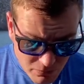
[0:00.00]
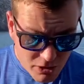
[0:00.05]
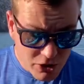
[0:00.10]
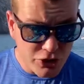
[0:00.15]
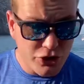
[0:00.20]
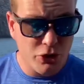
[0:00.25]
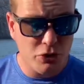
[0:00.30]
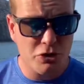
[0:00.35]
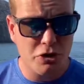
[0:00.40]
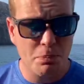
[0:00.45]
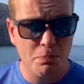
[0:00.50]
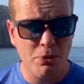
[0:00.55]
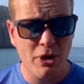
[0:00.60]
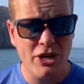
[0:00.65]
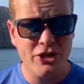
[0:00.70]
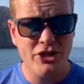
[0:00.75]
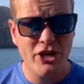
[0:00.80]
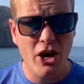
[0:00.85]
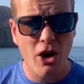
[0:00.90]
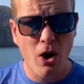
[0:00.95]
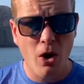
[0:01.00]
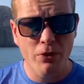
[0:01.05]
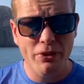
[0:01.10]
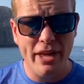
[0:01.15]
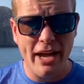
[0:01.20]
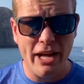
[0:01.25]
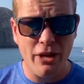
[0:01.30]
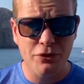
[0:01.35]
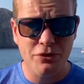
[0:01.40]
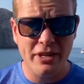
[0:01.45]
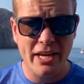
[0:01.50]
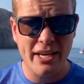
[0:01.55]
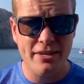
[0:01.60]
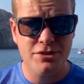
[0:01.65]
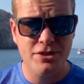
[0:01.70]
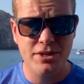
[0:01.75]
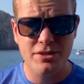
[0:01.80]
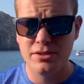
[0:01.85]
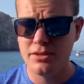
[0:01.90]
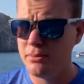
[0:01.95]
due to pressure on the healthcare
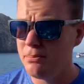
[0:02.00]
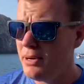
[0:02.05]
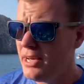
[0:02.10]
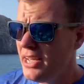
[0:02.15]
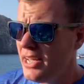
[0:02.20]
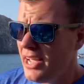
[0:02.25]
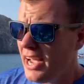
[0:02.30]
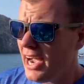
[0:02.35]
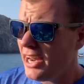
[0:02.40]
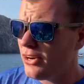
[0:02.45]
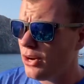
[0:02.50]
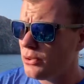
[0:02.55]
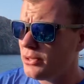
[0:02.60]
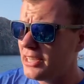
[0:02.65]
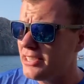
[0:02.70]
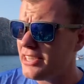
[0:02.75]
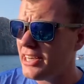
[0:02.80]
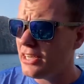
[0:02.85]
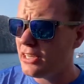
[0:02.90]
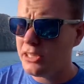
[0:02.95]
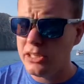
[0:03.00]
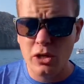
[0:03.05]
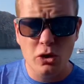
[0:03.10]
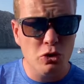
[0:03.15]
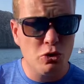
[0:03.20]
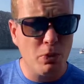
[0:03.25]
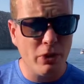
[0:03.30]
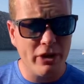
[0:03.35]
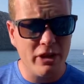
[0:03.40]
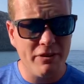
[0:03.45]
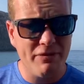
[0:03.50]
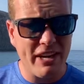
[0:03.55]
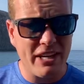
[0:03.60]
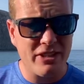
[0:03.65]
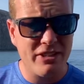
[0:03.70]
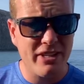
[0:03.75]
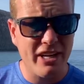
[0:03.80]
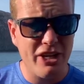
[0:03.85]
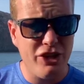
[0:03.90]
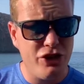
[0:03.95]
system. I know they did close one of the
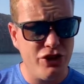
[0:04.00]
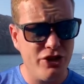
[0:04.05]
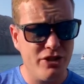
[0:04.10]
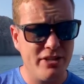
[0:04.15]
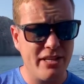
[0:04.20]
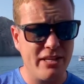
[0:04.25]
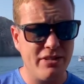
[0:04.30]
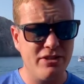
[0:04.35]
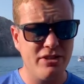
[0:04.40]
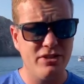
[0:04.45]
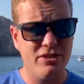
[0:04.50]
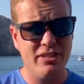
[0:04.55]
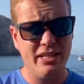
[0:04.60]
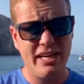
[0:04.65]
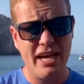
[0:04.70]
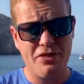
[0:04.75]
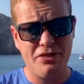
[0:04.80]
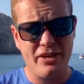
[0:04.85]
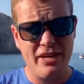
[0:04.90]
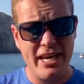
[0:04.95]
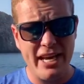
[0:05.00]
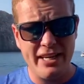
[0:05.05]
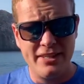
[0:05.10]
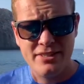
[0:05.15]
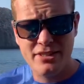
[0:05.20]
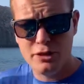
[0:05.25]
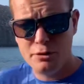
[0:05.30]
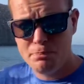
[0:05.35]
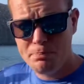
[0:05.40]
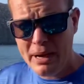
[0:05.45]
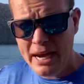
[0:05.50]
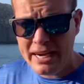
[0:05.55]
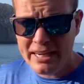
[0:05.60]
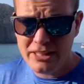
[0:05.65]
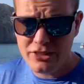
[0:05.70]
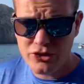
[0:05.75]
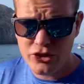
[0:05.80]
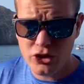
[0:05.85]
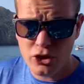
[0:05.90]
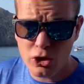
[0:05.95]
vaccination centres to get the nurses back
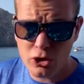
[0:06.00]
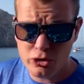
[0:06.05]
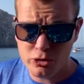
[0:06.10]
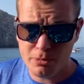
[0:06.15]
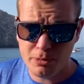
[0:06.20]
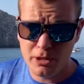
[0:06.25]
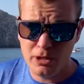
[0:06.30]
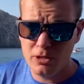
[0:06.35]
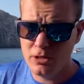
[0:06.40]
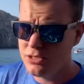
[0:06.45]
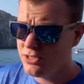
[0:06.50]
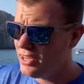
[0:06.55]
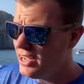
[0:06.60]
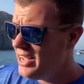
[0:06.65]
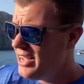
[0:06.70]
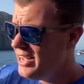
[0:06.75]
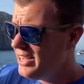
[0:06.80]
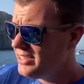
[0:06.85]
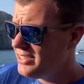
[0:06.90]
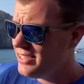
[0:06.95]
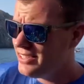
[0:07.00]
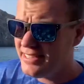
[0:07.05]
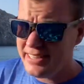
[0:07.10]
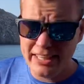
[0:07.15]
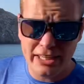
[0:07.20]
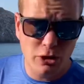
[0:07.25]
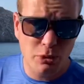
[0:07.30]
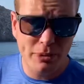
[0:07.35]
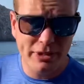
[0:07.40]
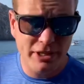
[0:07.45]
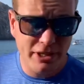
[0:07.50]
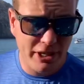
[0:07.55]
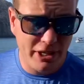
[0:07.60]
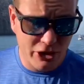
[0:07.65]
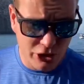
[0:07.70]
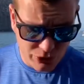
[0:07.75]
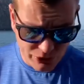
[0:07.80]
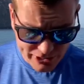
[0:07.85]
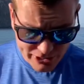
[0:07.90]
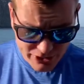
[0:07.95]
into the hospitals to deal with the
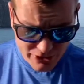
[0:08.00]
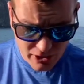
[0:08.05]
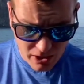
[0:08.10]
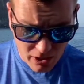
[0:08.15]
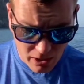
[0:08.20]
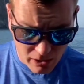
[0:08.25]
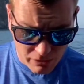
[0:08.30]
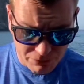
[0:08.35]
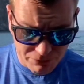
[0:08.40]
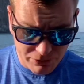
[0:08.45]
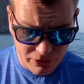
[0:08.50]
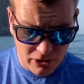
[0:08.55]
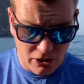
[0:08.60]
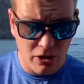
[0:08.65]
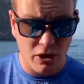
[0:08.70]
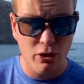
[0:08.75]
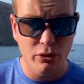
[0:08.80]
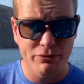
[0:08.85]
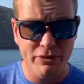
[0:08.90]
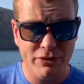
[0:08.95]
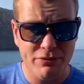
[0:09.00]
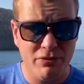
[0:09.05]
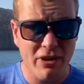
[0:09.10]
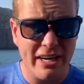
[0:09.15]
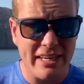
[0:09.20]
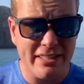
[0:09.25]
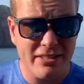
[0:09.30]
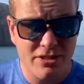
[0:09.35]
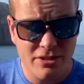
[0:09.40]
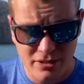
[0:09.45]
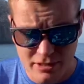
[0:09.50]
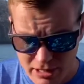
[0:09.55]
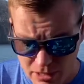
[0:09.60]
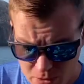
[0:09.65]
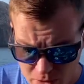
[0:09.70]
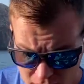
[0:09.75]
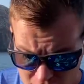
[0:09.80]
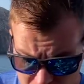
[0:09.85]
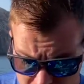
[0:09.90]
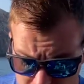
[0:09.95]
increase of the COVID rates. So,
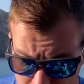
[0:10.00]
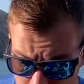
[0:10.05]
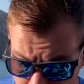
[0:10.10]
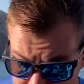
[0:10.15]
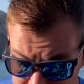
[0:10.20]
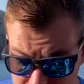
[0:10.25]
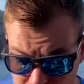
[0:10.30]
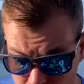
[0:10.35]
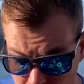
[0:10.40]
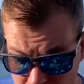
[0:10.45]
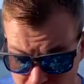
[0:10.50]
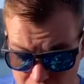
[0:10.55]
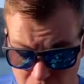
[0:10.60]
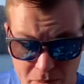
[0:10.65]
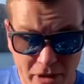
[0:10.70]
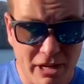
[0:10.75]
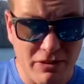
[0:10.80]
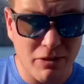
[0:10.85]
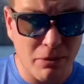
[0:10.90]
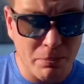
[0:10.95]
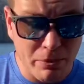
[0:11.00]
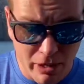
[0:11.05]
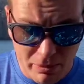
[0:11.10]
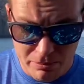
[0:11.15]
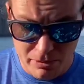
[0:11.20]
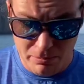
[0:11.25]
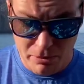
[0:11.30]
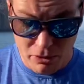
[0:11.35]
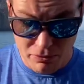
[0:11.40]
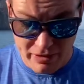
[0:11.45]
we do have a bit of a problem over